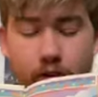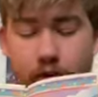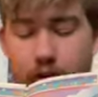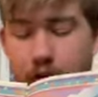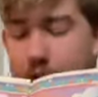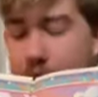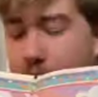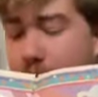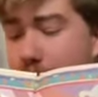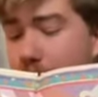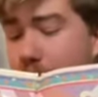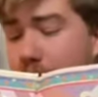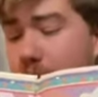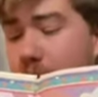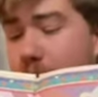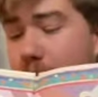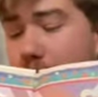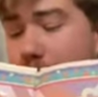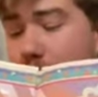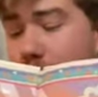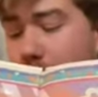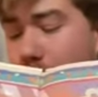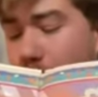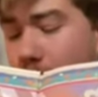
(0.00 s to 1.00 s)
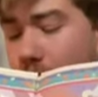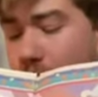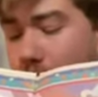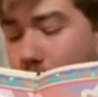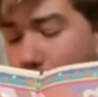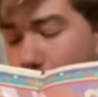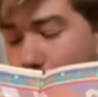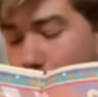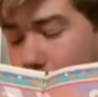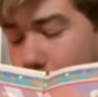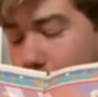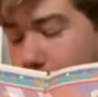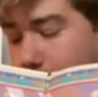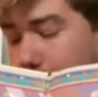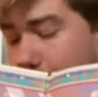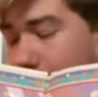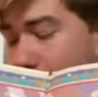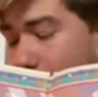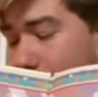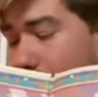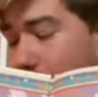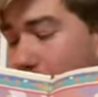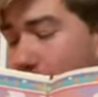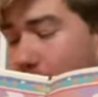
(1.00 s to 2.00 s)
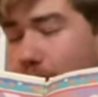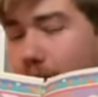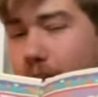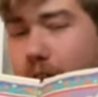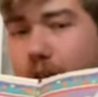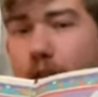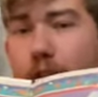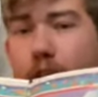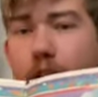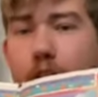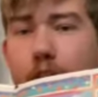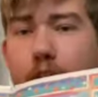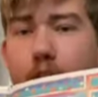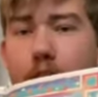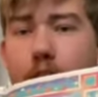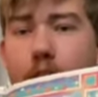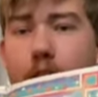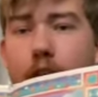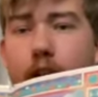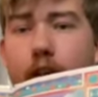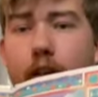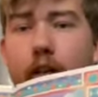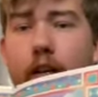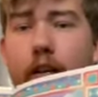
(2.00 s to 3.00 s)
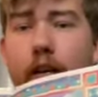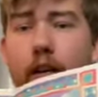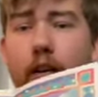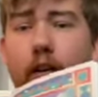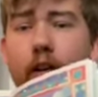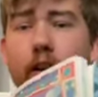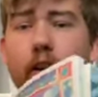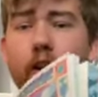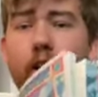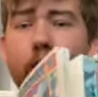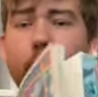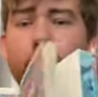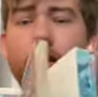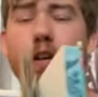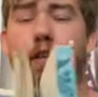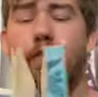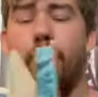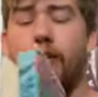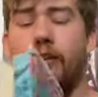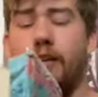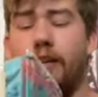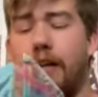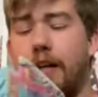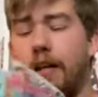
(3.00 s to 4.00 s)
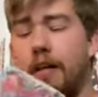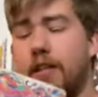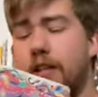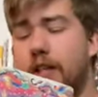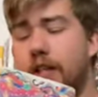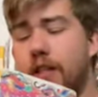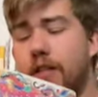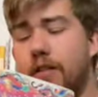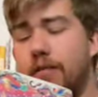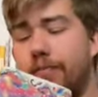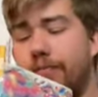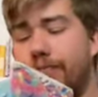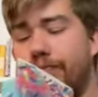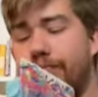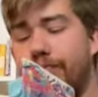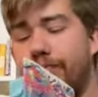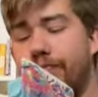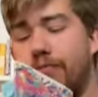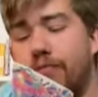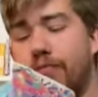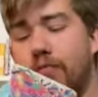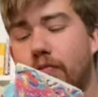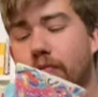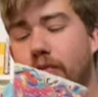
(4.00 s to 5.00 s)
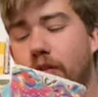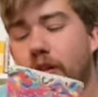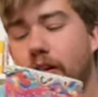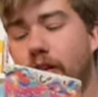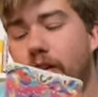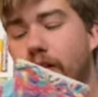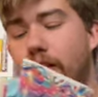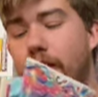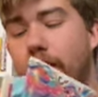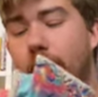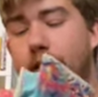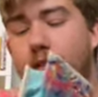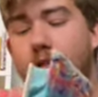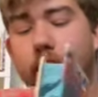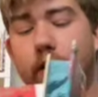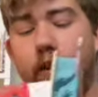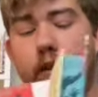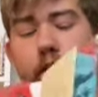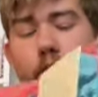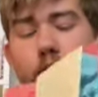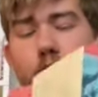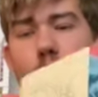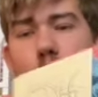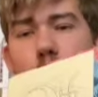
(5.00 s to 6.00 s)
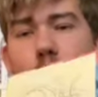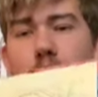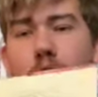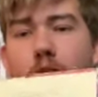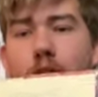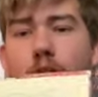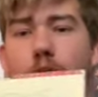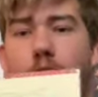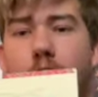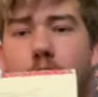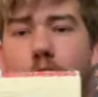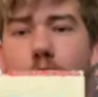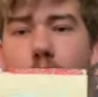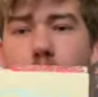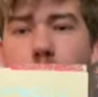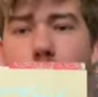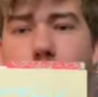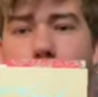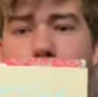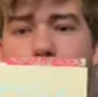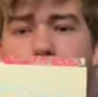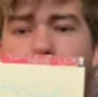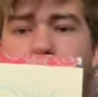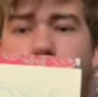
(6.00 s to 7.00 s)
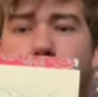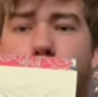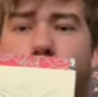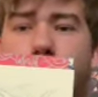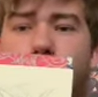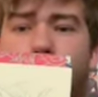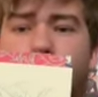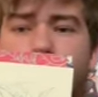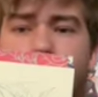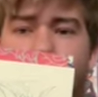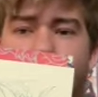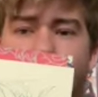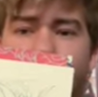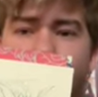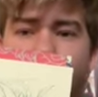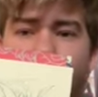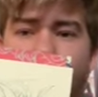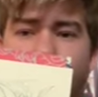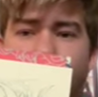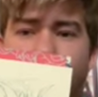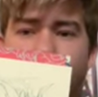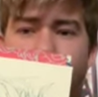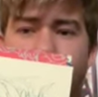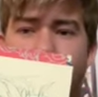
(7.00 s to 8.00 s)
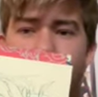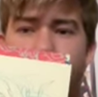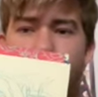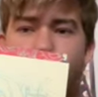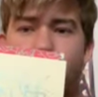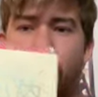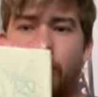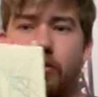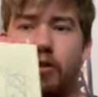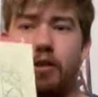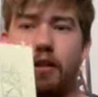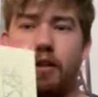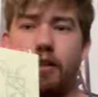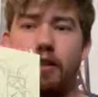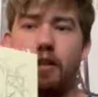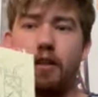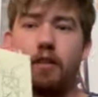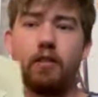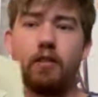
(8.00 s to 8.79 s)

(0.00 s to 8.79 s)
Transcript: It has stunning artwork on the hardcover case. And then also here, so stunning.